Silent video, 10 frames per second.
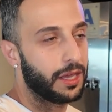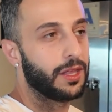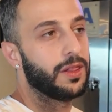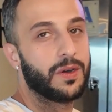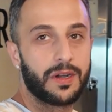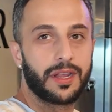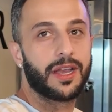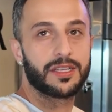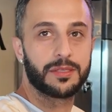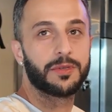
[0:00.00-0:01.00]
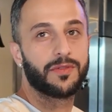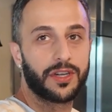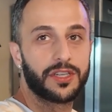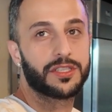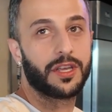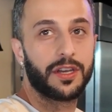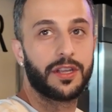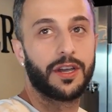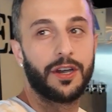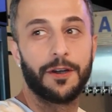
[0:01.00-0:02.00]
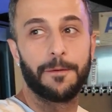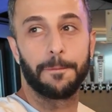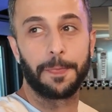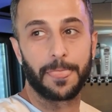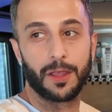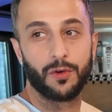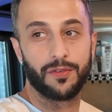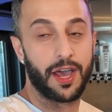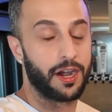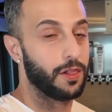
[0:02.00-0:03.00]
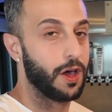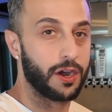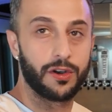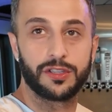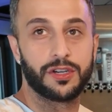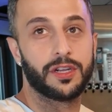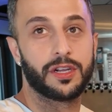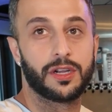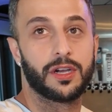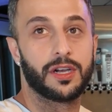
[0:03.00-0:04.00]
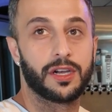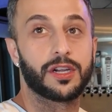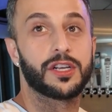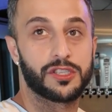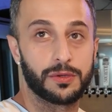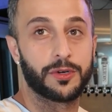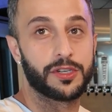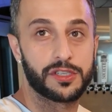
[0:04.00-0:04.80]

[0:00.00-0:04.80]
Thank the Lord, yeah, it's been very steady. We've had a lot of returning customers.